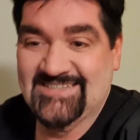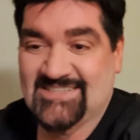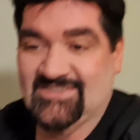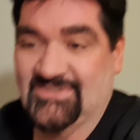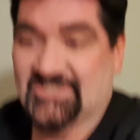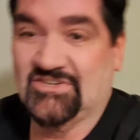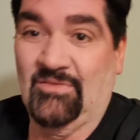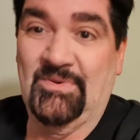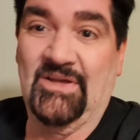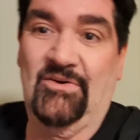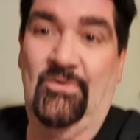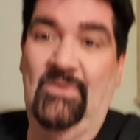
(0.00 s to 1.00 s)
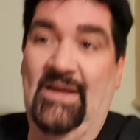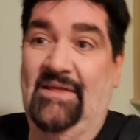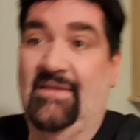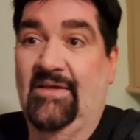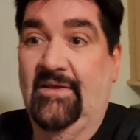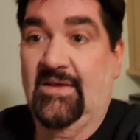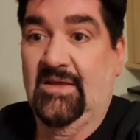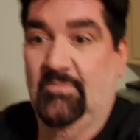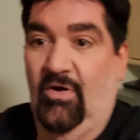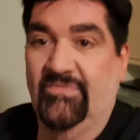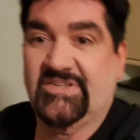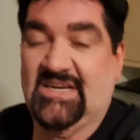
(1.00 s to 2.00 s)
to sort of stop her calling.
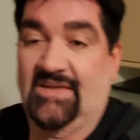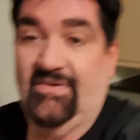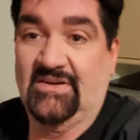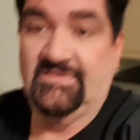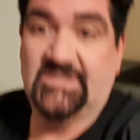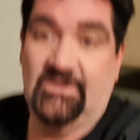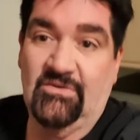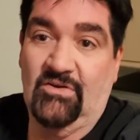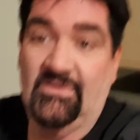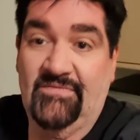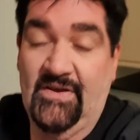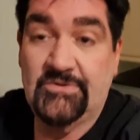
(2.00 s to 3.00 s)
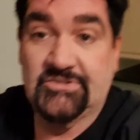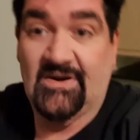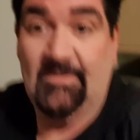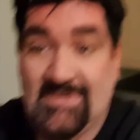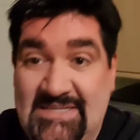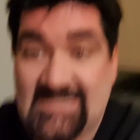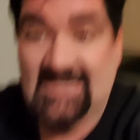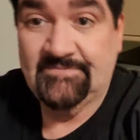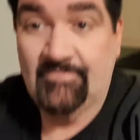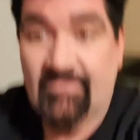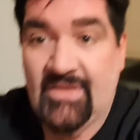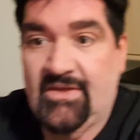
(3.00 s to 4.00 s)
But obviously, if I'd have gone, phoned her up and said,
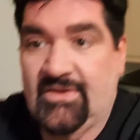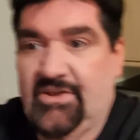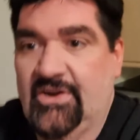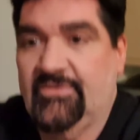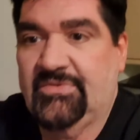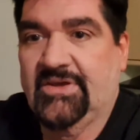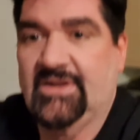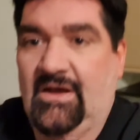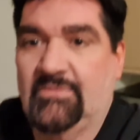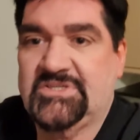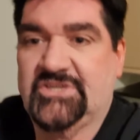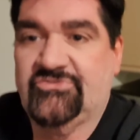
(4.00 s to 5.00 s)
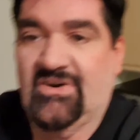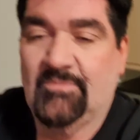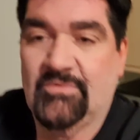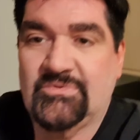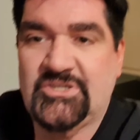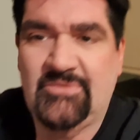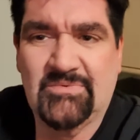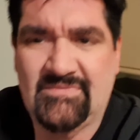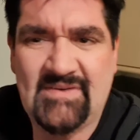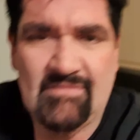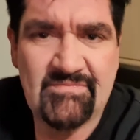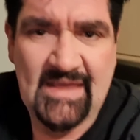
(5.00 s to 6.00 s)
you know, that I was in trouble, she would have
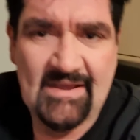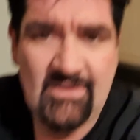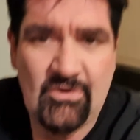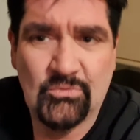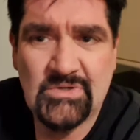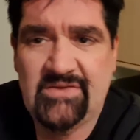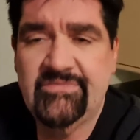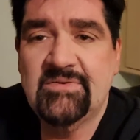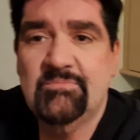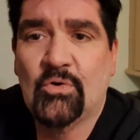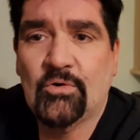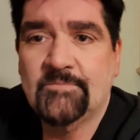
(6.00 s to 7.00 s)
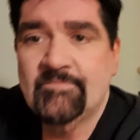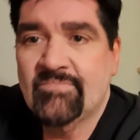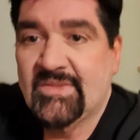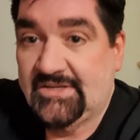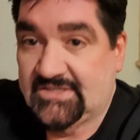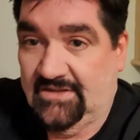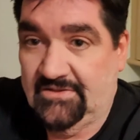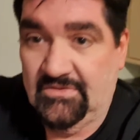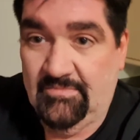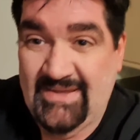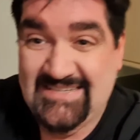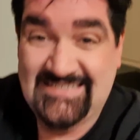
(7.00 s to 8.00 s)
loved that and called even more. So I thought the
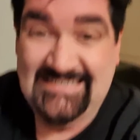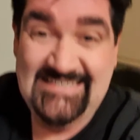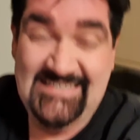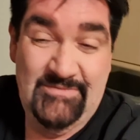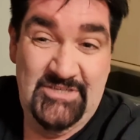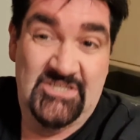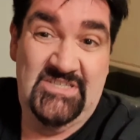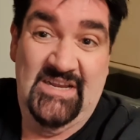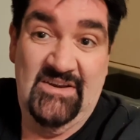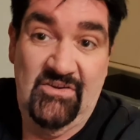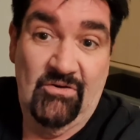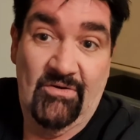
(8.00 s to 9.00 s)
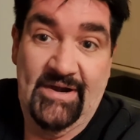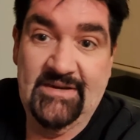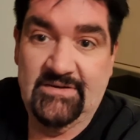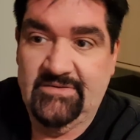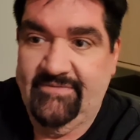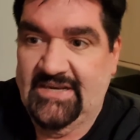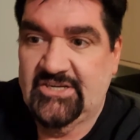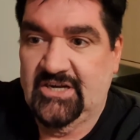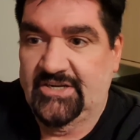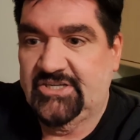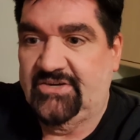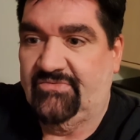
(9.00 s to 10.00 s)
best thing to do was just ignore it, and
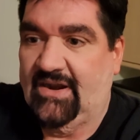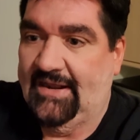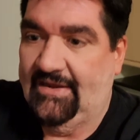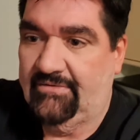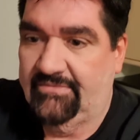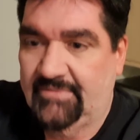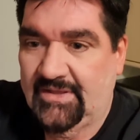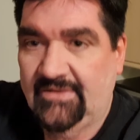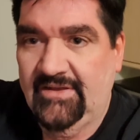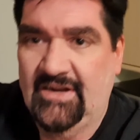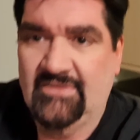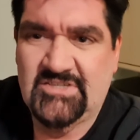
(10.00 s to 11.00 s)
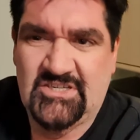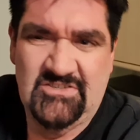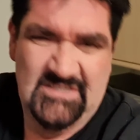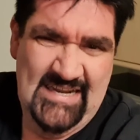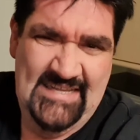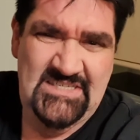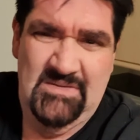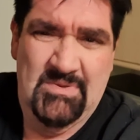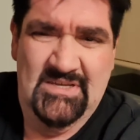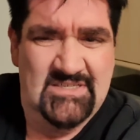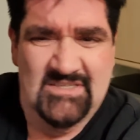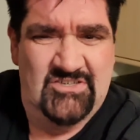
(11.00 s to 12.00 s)
eventually she ran out of, you know, she's a lazy
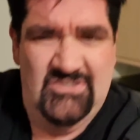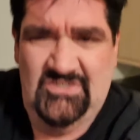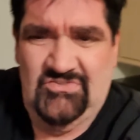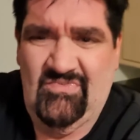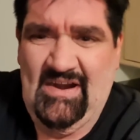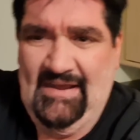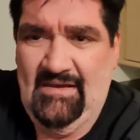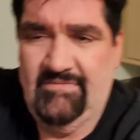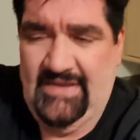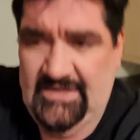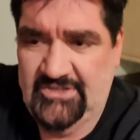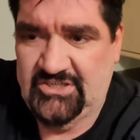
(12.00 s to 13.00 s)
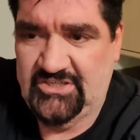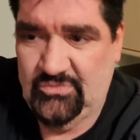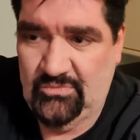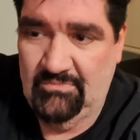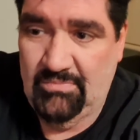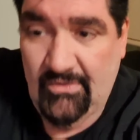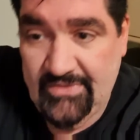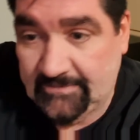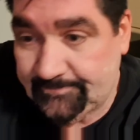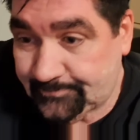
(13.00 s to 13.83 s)
person, she just ran out of energy, she wouldn't bother.